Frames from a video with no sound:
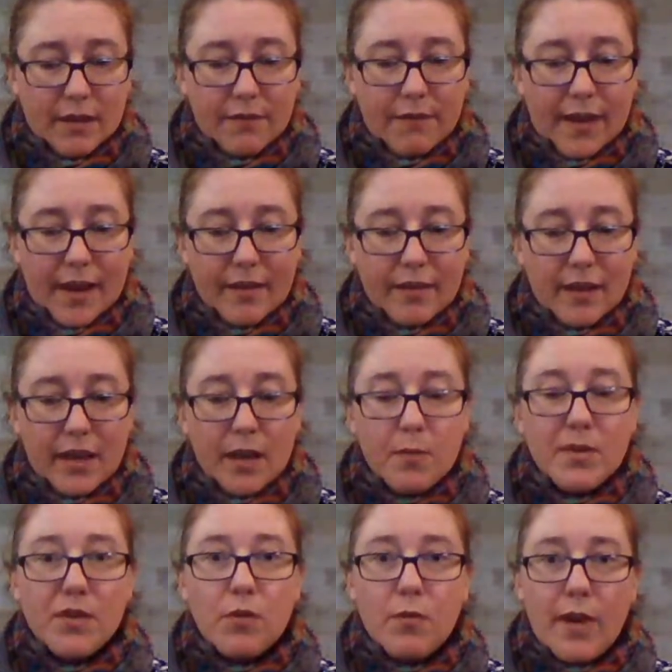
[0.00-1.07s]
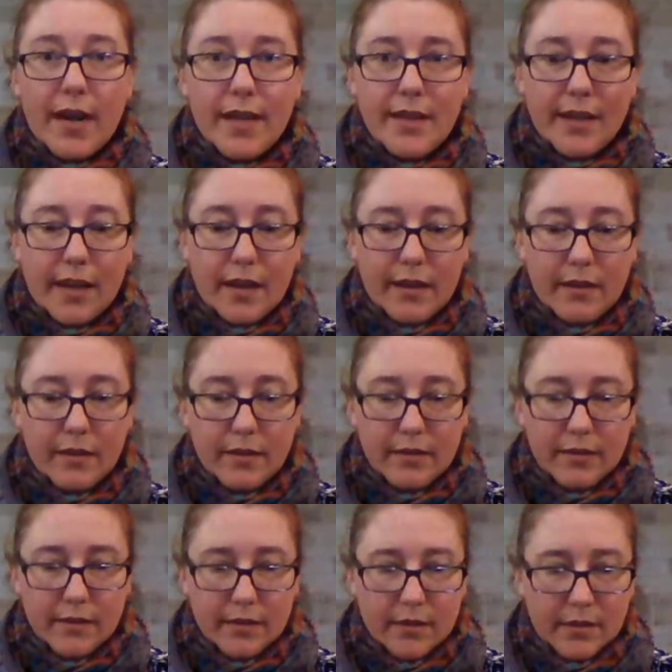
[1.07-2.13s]
and found that he was already dead,
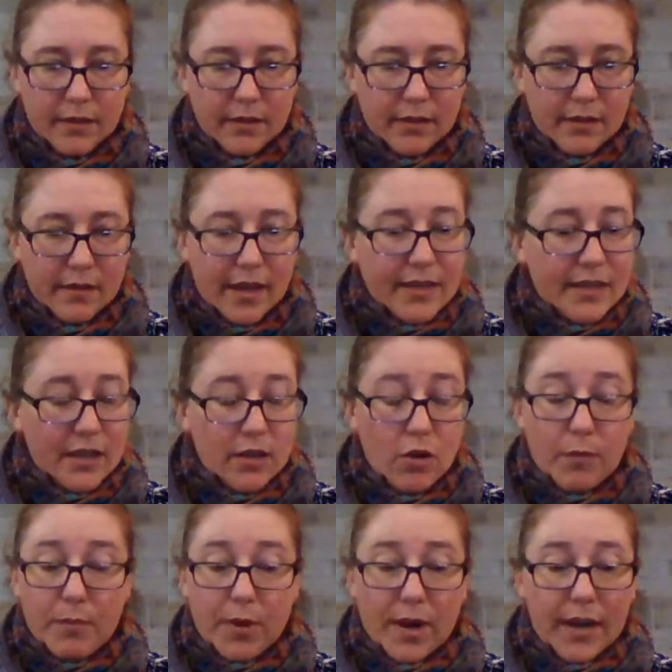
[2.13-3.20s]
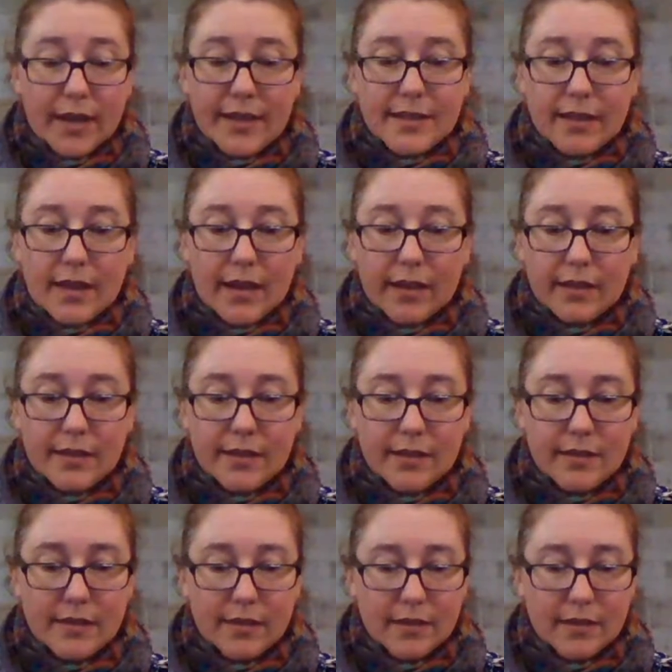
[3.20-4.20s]
they did not break his legs.